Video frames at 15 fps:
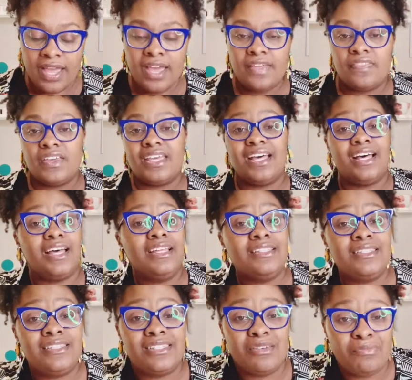The
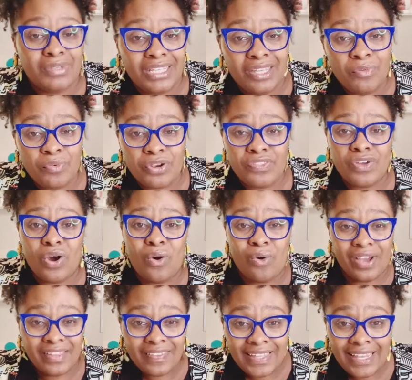cons to me were the
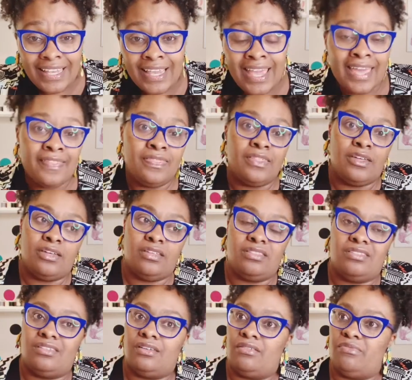oiling and
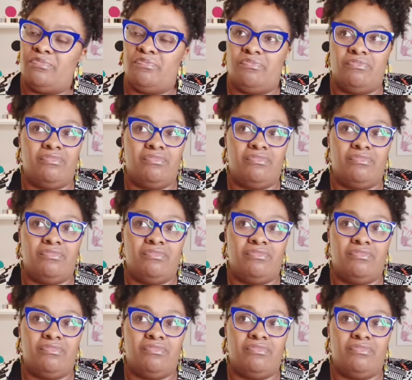the